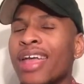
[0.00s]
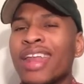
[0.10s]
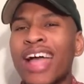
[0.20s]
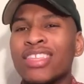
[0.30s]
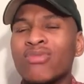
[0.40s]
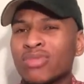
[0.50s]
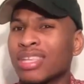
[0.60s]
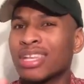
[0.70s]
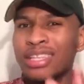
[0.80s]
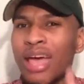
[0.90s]
and I don't
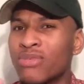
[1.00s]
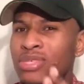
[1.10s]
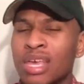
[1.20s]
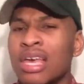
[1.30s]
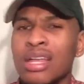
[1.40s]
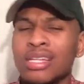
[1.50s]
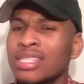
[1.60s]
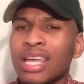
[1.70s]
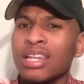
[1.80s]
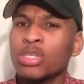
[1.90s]
think that was the
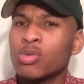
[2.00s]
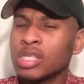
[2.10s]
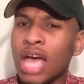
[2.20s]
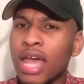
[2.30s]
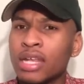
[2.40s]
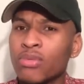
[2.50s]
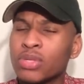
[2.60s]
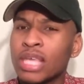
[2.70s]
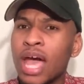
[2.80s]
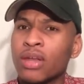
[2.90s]
set list was kind
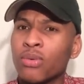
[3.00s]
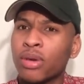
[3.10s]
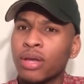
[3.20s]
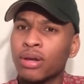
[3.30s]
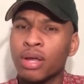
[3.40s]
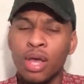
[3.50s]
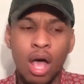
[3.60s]
of weird.